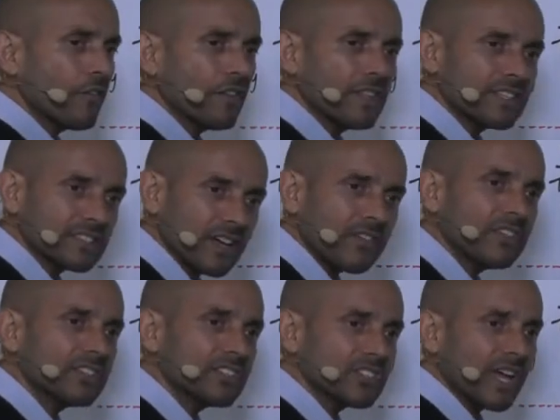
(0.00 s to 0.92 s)
for the southern
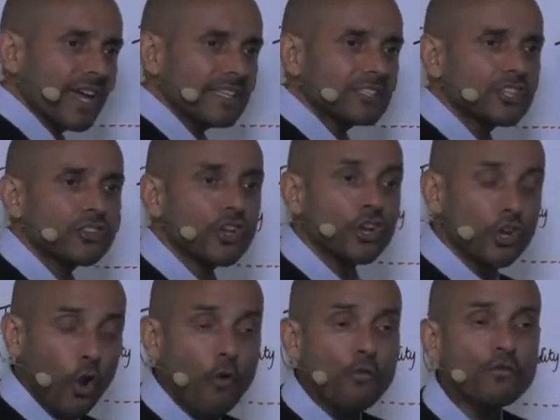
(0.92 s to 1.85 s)
states that the
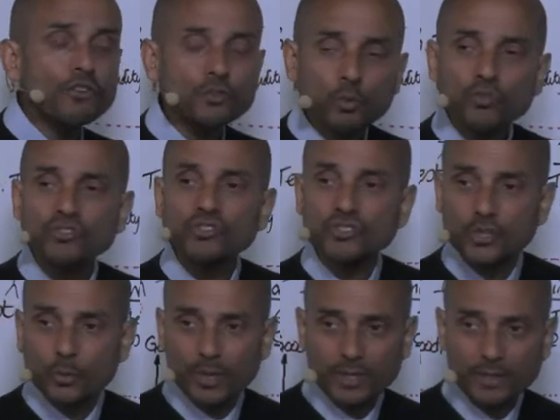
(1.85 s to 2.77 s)
conference wasn't
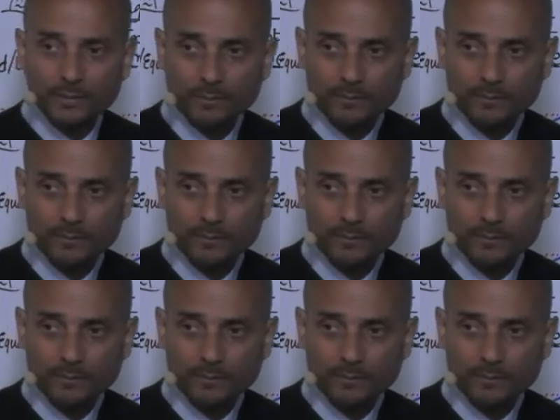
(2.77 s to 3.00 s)
doing.